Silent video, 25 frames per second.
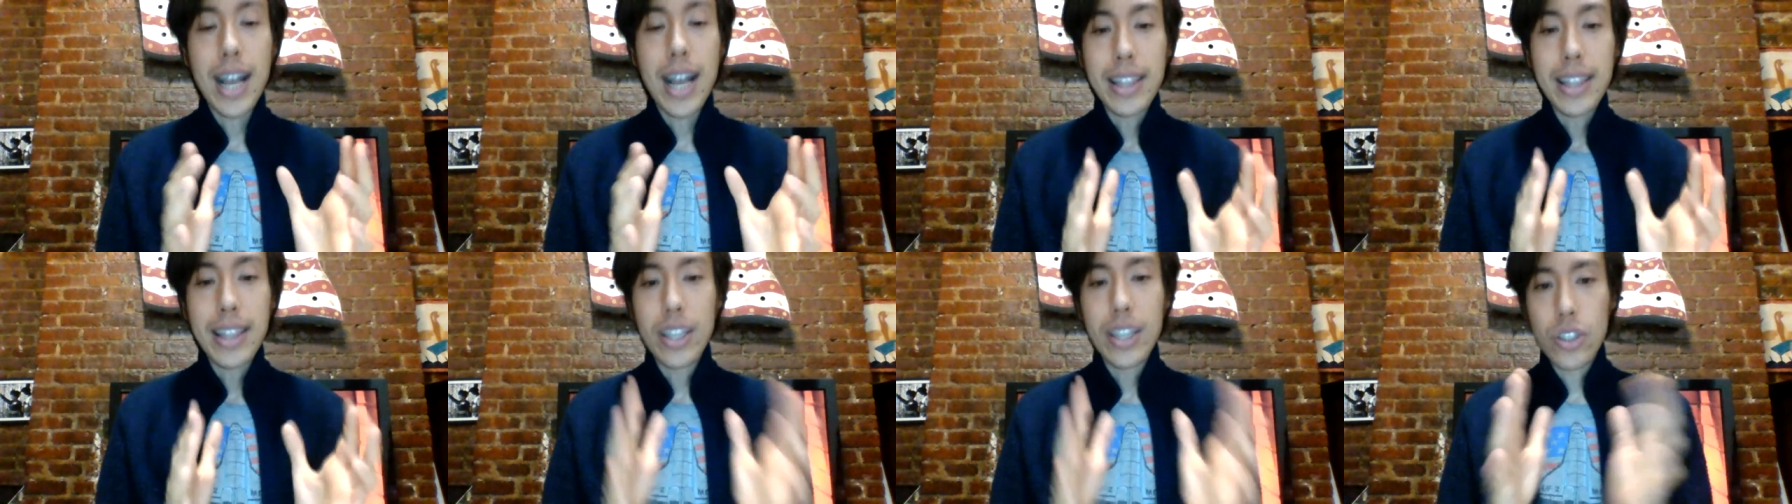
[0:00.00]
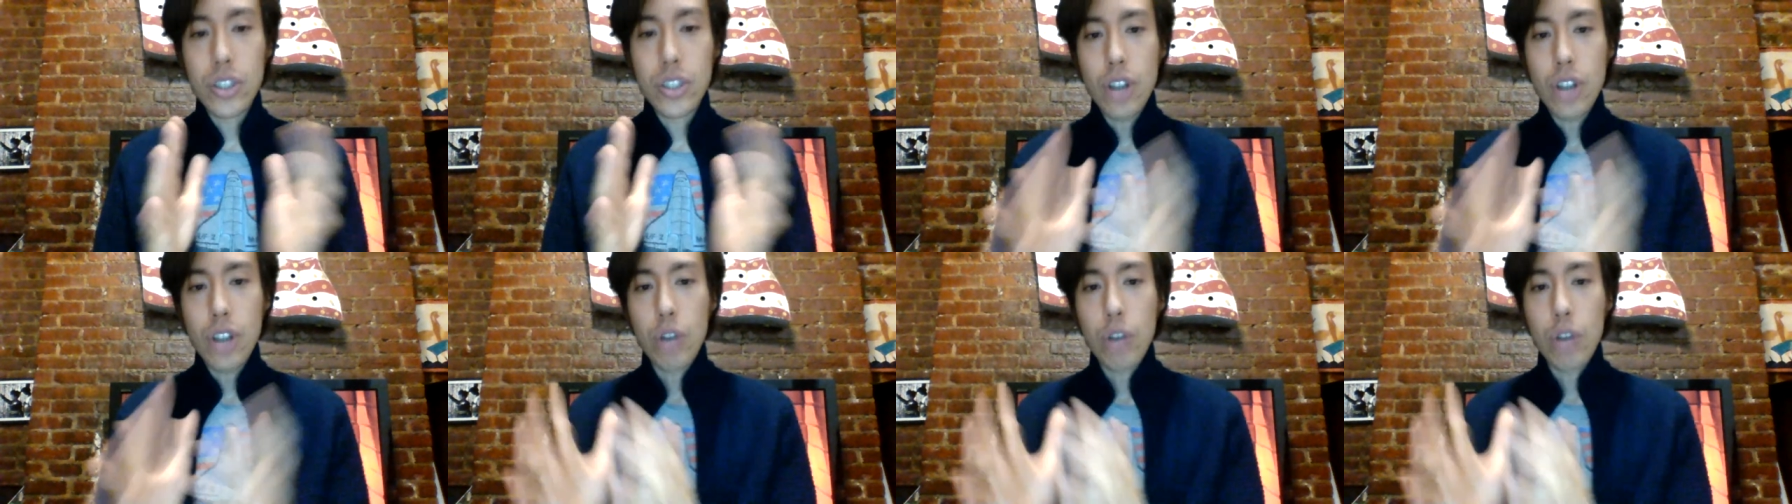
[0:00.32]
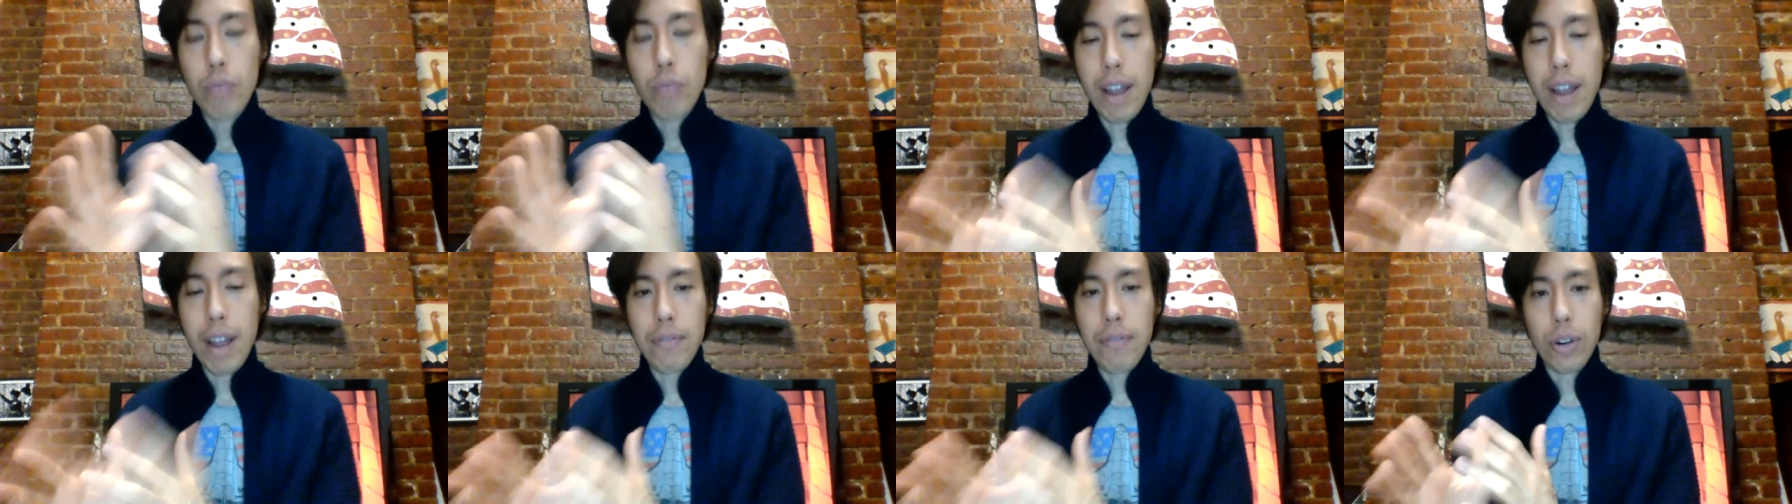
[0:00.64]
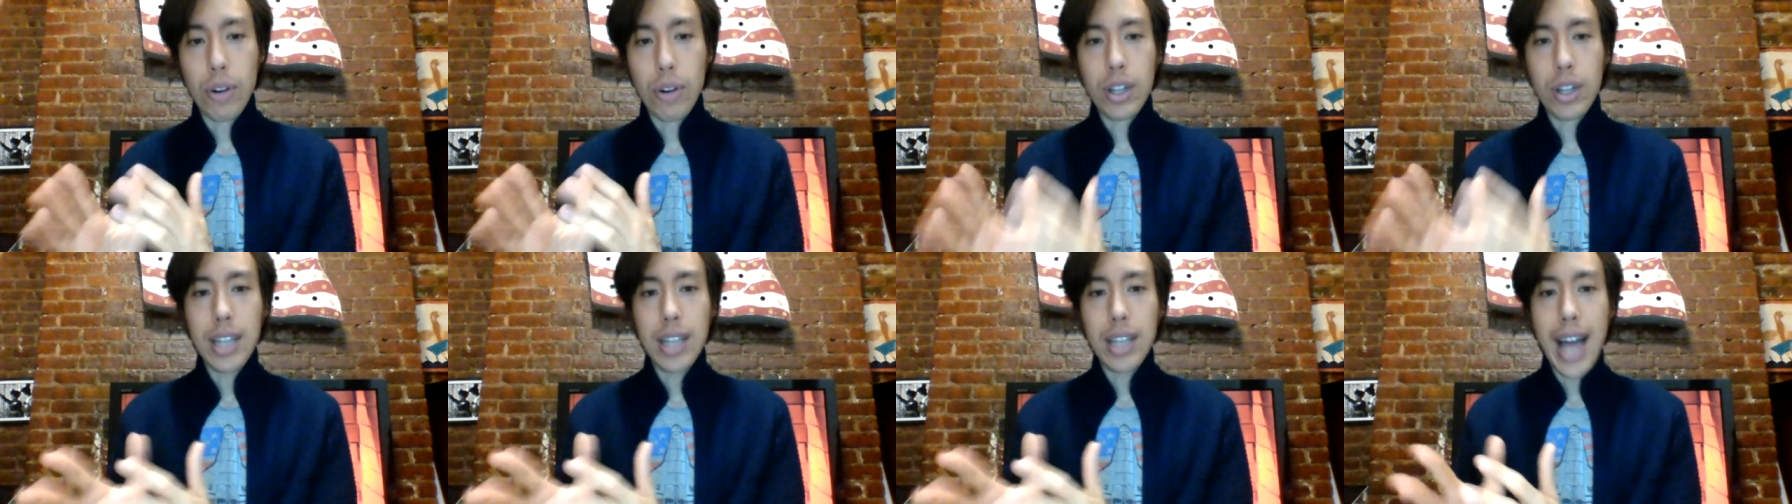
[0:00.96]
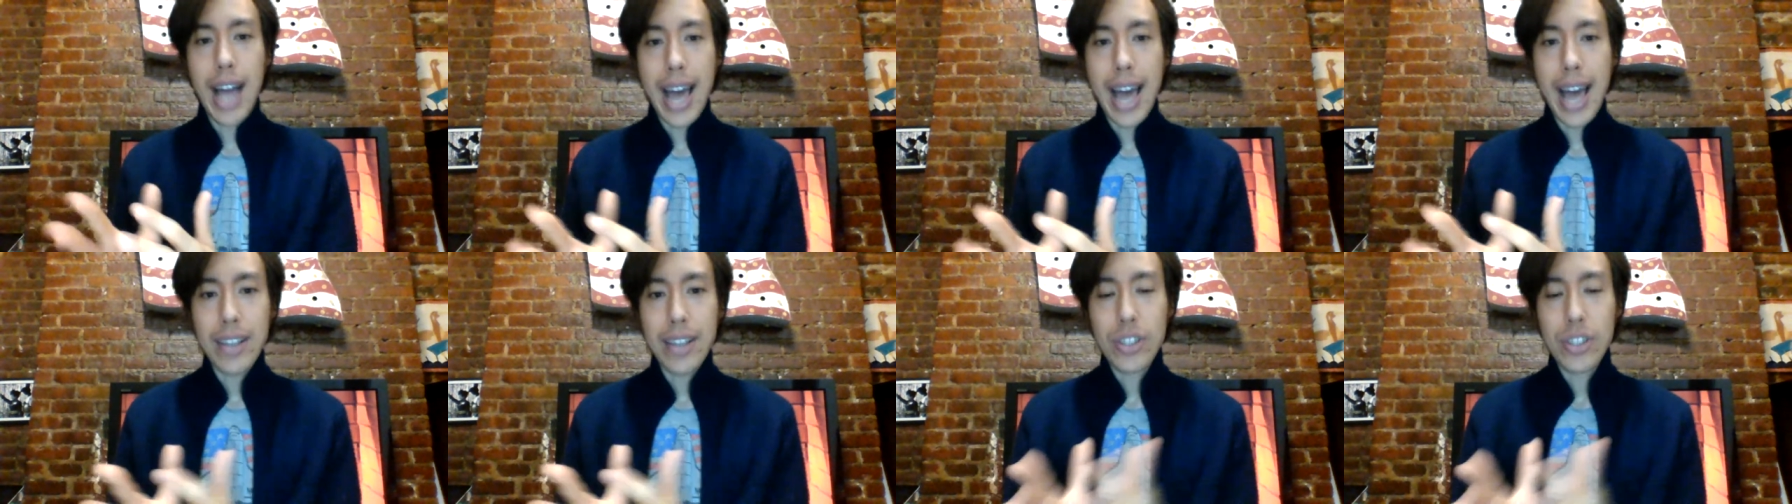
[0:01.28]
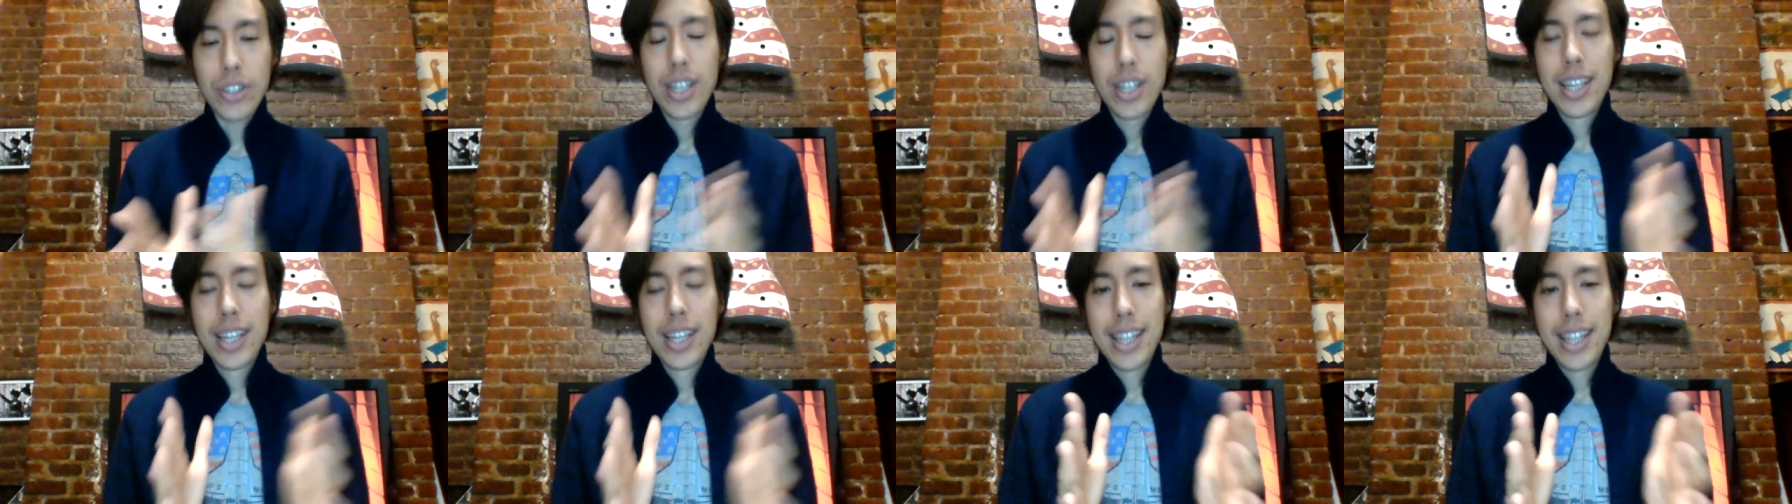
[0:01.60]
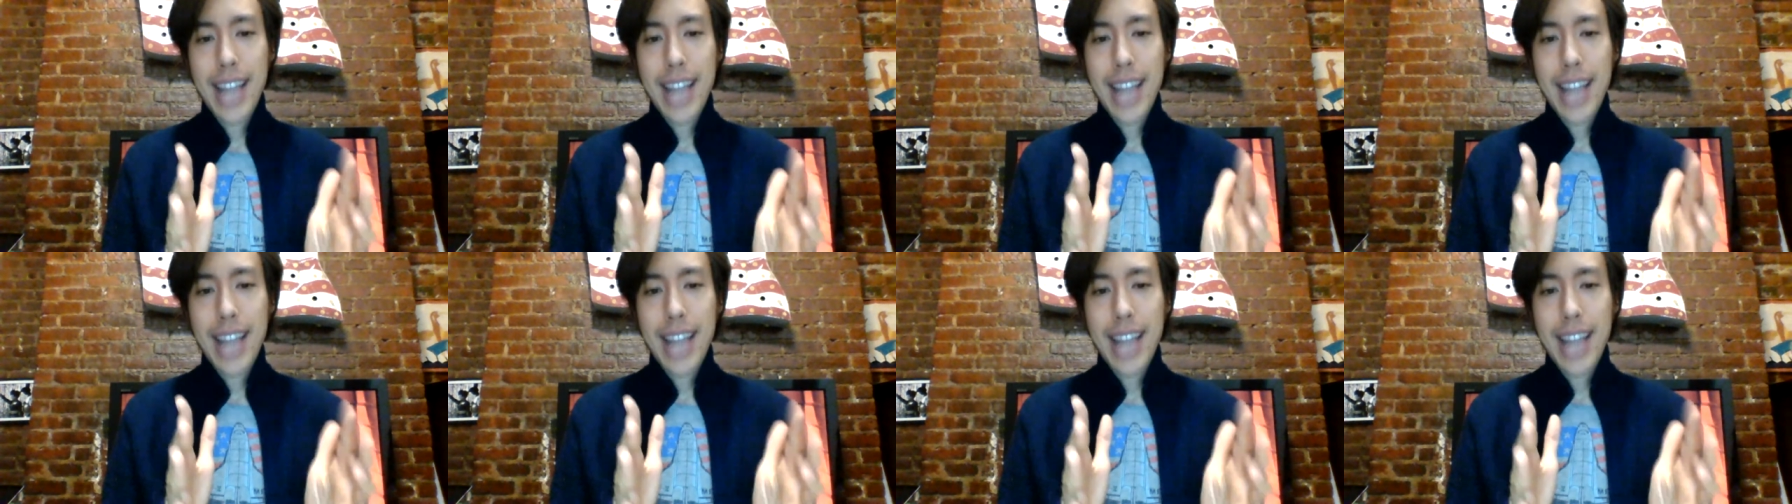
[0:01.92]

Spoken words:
not the assault rifle class